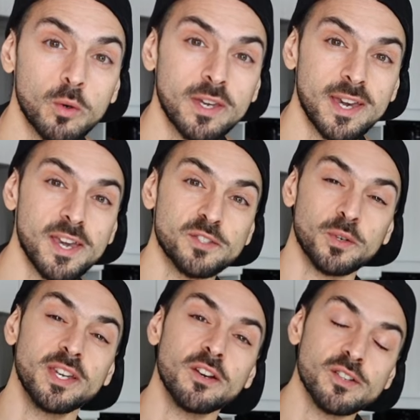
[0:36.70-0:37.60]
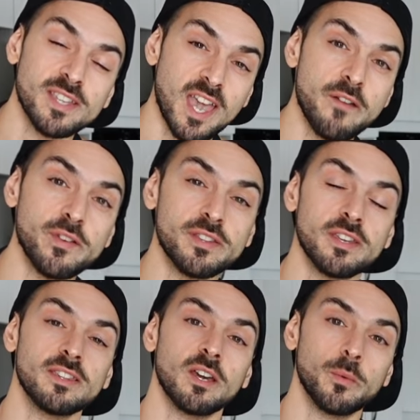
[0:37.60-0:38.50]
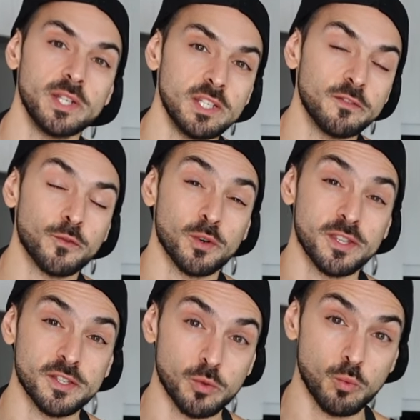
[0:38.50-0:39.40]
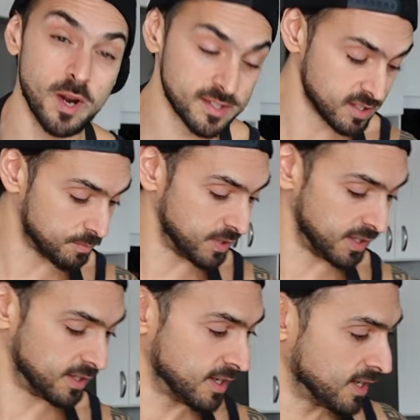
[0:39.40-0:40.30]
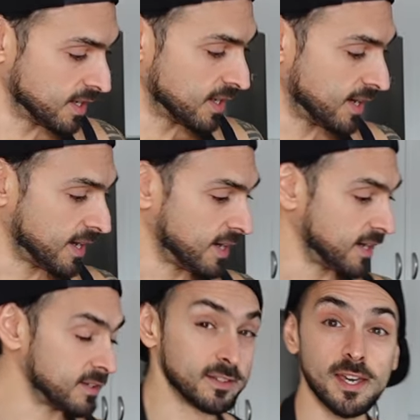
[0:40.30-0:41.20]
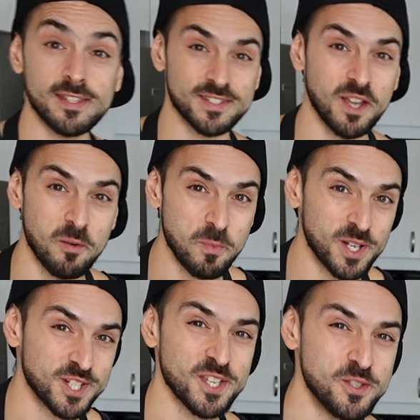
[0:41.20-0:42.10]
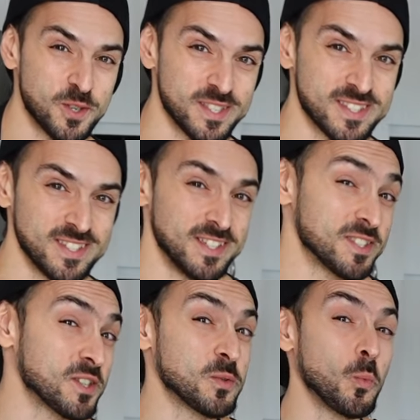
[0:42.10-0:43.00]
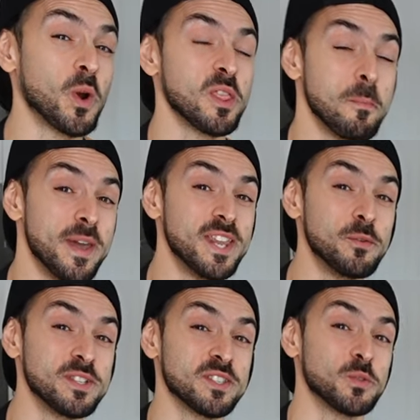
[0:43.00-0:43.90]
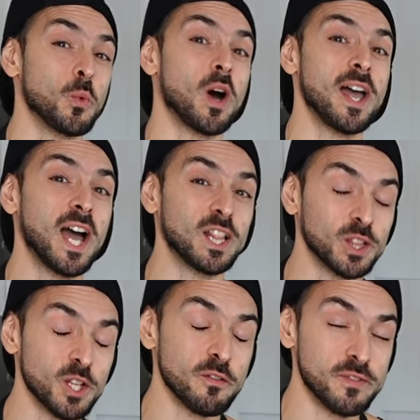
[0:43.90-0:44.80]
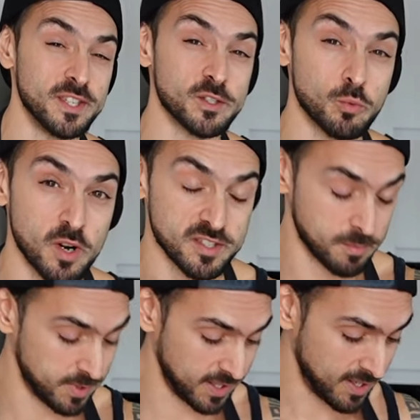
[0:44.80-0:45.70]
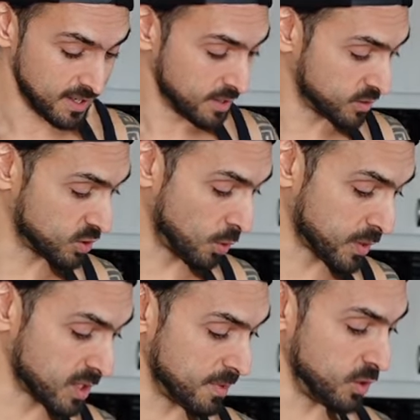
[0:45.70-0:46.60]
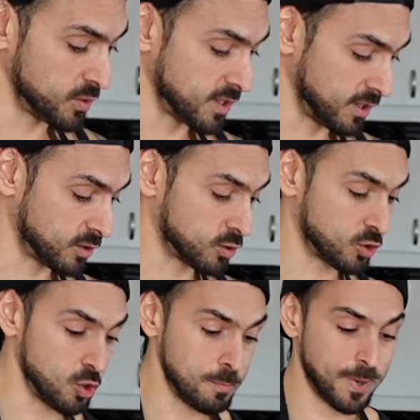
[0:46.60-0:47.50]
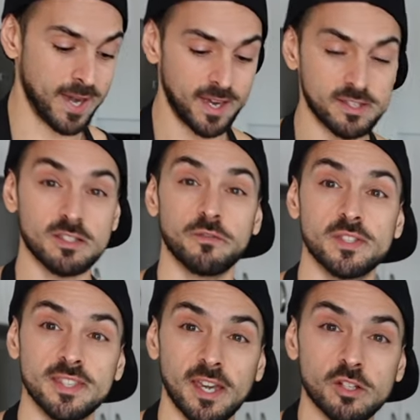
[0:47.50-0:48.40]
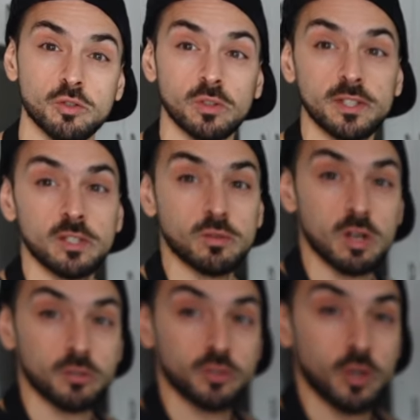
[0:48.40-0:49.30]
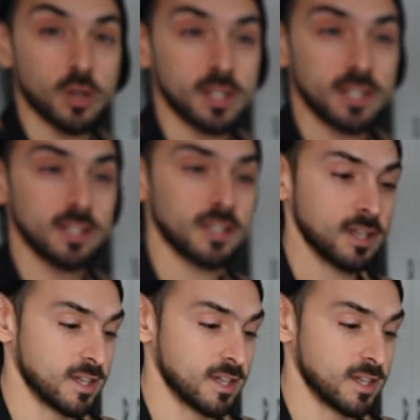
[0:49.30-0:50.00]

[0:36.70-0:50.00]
Okay, so here's everything that we need for this recipe. And it's not much, as you can see. This is one of the main reasons why I love this recipe. So we're gonna be using two packs of this extra lean ground turkey.